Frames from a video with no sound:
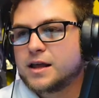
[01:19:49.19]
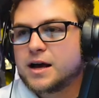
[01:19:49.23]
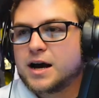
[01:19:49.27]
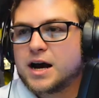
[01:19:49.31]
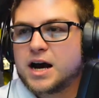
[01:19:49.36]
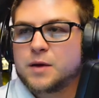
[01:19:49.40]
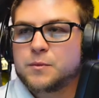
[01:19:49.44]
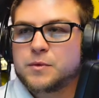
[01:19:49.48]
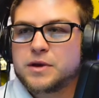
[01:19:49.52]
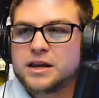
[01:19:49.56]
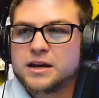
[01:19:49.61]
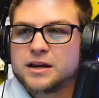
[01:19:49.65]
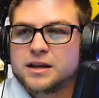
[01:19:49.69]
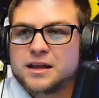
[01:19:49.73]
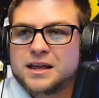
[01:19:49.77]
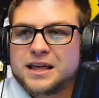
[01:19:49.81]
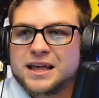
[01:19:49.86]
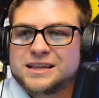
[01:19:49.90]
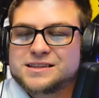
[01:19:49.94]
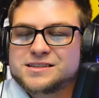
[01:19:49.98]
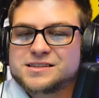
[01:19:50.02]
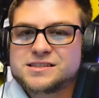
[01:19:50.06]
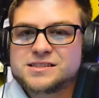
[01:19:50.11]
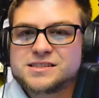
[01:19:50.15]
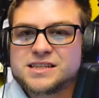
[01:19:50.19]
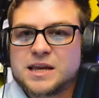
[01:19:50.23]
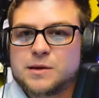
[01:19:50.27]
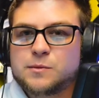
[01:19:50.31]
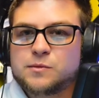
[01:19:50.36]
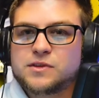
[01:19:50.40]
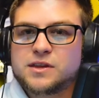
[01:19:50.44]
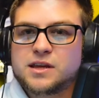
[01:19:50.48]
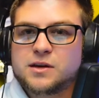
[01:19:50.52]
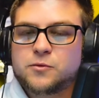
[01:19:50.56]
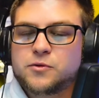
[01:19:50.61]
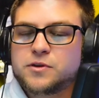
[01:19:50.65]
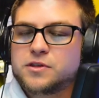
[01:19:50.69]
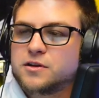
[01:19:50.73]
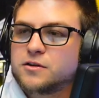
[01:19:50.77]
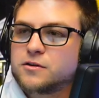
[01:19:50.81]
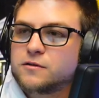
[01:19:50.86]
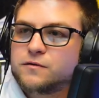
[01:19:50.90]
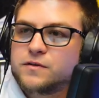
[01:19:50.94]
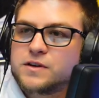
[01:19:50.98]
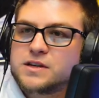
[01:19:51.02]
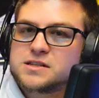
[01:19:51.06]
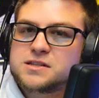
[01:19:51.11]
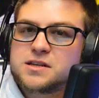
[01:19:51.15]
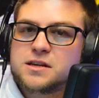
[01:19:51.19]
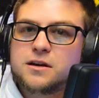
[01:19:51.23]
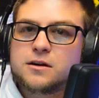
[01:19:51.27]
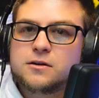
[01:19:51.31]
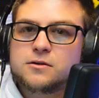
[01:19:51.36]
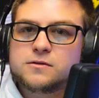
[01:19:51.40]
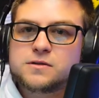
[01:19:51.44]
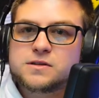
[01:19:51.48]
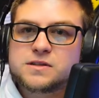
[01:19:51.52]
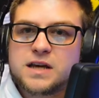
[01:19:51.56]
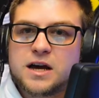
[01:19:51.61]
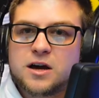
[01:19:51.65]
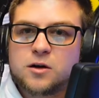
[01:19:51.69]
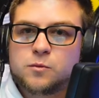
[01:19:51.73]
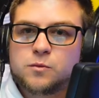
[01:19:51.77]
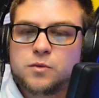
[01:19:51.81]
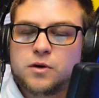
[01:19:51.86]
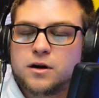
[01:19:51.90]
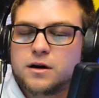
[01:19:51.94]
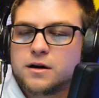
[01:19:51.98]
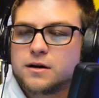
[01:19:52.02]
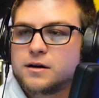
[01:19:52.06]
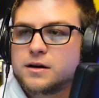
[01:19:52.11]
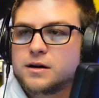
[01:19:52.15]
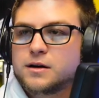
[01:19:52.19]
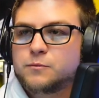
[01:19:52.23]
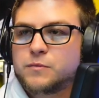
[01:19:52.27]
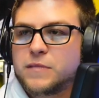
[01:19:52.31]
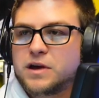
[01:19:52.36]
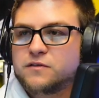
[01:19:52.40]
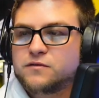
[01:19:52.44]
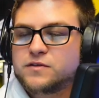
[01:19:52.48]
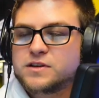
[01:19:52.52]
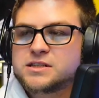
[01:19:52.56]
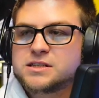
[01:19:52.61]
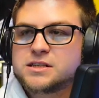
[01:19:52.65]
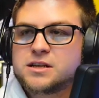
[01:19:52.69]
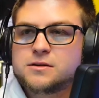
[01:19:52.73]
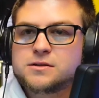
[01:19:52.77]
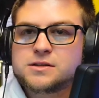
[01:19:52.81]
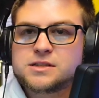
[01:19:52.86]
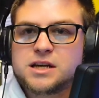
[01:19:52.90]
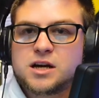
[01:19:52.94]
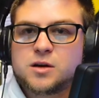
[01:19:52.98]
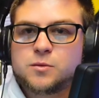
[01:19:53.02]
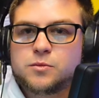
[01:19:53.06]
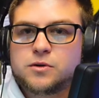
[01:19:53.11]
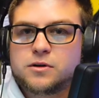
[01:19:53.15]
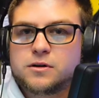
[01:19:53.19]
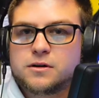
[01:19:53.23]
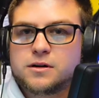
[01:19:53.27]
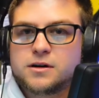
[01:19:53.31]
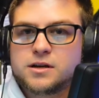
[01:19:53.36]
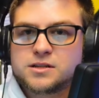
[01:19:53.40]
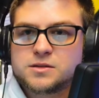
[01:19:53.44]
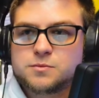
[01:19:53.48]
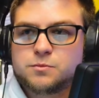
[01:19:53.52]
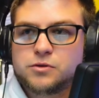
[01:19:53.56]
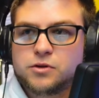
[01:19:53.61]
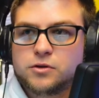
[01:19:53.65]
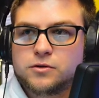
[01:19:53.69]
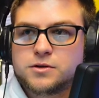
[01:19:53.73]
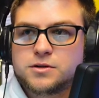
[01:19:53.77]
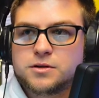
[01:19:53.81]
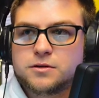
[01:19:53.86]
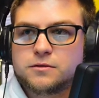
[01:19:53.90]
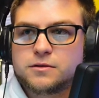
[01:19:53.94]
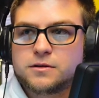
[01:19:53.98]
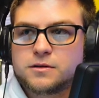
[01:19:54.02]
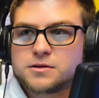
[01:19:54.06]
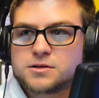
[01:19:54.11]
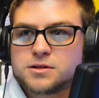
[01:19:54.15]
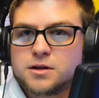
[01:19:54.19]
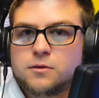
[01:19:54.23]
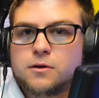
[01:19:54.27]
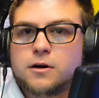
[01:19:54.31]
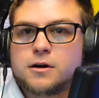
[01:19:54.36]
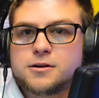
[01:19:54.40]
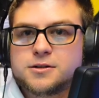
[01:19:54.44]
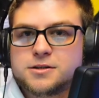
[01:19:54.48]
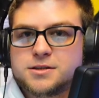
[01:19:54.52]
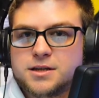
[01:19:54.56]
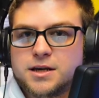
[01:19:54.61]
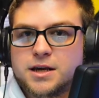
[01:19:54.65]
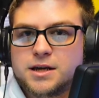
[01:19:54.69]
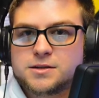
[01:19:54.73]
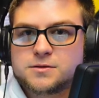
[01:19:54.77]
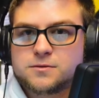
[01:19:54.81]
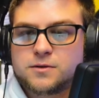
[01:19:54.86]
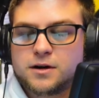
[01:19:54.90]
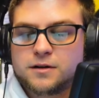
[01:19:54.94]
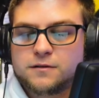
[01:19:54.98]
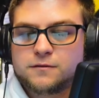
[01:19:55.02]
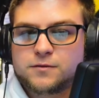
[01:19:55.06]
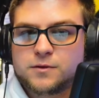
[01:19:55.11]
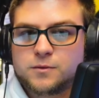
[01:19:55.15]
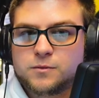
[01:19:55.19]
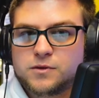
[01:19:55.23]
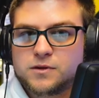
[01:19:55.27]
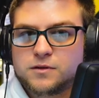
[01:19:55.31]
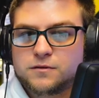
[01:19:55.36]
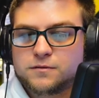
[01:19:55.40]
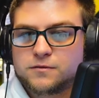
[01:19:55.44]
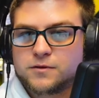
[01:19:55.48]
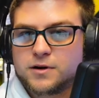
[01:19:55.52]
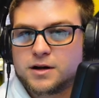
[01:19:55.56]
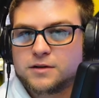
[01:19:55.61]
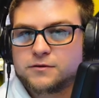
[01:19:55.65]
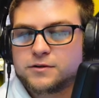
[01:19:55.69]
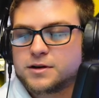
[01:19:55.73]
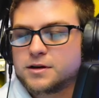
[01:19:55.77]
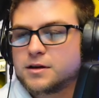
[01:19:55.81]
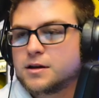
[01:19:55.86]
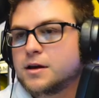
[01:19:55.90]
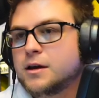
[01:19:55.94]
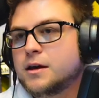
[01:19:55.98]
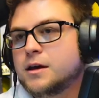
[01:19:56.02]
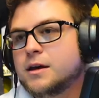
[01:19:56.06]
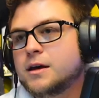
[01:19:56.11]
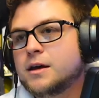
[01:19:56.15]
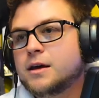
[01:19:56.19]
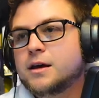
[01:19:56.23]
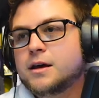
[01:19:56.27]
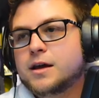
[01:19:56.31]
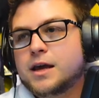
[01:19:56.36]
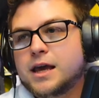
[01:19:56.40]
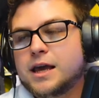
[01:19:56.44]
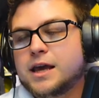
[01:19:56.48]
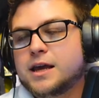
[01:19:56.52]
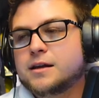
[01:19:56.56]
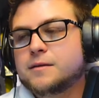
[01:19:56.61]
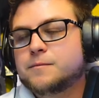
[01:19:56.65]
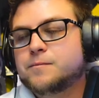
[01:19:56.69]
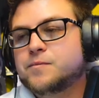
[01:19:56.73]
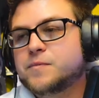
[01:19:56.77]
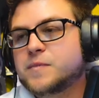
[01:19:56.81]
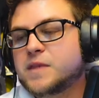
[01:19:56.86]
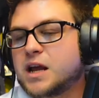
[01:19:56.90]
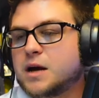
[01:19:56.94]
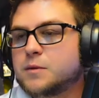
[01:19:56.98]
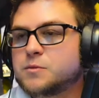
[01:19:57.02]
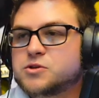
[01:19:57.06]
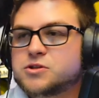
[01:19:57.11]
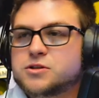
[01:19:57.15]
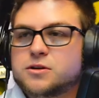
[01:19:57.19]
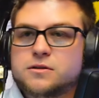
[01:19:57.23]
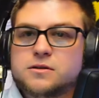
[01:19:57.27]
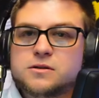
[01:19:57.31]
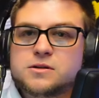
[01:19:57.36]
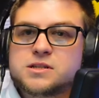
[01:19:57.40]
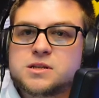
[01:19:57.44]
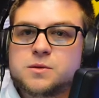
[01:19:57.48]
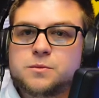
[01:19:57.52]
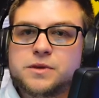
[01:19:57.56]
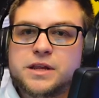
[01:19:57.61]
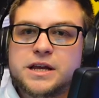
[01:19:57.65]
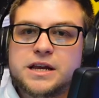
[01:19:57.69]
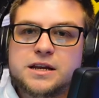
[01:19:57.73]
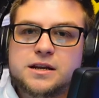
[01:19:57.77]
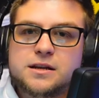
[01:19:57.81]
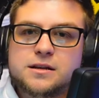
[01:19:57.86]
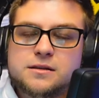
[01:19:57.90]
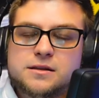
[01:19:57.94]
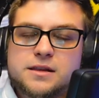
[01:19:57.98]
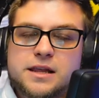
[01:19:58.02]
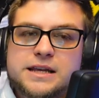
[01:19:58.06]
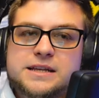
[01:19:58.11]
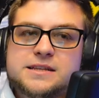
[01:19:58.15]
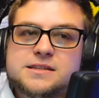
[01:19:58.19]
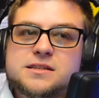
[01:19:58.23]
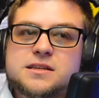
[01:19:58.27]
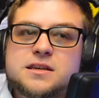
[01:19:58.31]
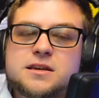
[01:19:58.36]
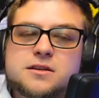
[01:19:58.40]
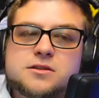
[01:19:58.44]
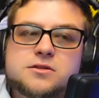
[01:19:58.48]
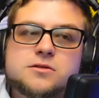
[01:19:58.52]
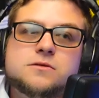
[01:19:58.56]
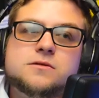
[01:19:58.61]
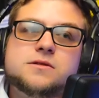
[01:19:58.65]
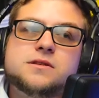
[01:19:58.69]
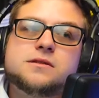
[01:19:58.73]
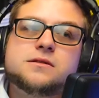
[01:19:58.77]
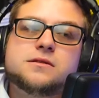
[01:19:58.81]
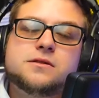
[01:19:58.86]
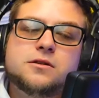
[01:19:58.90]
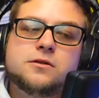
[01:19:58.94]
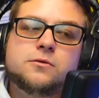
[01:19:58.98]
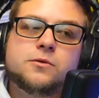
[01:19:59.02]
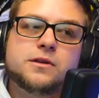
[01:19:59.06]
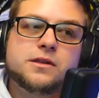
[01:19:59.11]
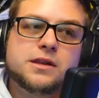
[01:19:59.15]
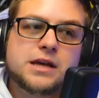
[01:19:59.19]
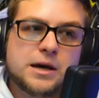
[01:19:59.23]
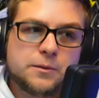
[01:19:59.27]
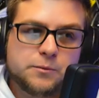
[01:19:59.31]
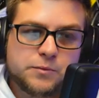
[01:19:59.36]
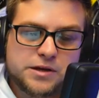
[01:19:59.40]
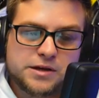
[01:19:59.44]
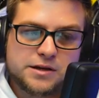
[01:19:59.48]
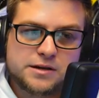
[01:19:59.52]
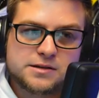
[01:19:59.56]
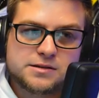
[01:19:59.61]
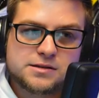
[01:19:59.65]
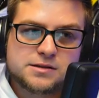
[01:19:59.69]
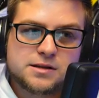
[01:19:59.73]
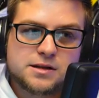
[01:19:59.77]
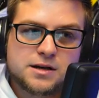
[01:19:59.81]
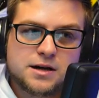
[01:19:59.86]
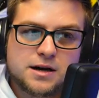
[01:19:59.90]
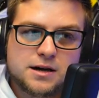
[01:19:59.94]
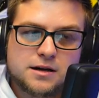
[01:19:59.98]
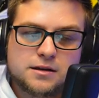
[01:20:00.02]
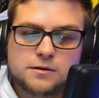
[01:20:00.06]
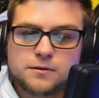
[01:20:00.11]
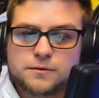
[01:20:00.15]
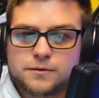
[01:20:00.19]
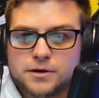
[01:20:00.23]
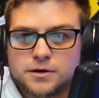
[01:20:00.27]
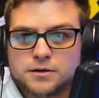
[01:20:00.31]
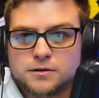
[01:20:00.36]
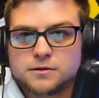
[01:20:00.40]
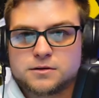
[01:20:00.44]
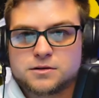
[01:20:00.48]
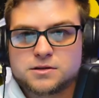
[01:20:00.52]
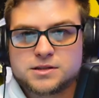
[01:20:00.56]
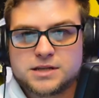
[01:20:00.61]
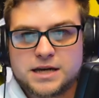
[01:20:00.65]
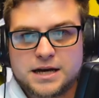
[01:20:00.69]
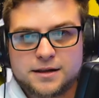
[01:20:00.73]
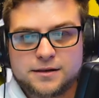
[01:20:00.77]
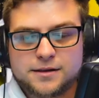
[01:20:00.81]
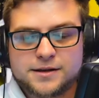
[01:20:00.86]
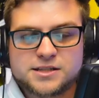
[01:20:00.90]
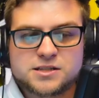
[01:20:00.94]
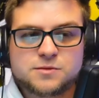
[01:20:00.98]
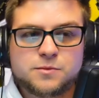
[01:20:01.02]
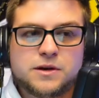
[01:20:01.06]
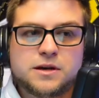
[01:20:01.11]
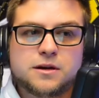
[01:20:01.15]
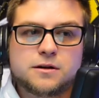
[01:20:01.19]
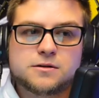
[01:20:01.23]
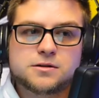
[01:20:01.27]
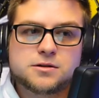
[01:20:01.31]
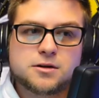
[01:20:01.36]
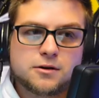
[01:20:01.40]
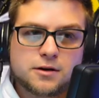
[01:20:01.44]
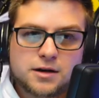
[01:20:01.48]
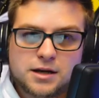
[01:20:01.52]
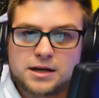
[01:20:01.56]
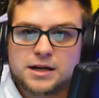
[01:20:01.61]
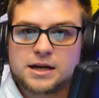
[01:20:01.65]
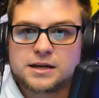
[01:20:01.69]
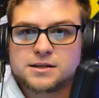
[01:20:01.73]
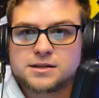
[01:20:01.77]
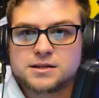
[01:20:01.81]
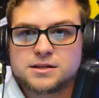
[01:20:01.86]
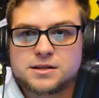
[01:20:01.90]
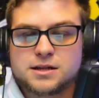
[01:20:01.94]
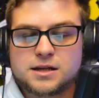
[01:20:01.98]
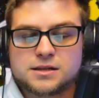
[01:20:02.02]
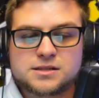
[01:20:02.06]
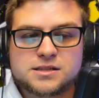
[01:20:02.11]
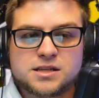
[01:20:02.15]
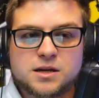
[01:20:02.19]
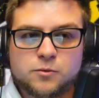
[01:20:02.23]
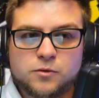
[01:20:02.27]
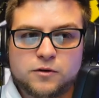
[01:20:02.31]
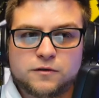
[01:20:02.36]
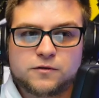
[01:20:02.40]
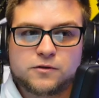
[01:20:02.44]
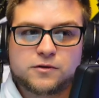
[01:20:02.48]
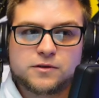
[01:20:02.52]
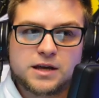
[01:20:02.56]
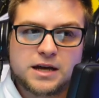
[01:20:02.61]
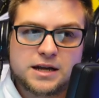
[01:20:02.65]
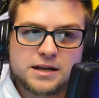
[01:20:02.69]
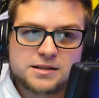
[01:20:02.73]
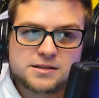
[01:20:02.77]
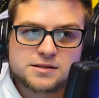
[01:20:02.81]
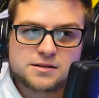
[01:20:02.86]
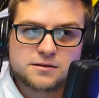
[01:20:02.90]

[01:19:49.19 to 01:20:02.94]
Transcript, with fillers: I mean, it's the same thing with your Vizio soundbar. My Vizio soundbar is Bluetooth. There's no RCAs running from the front of it and I'm sure there's some latent latency issues too with that because uh, the rear satellite speakers are connected to that subwoofer that is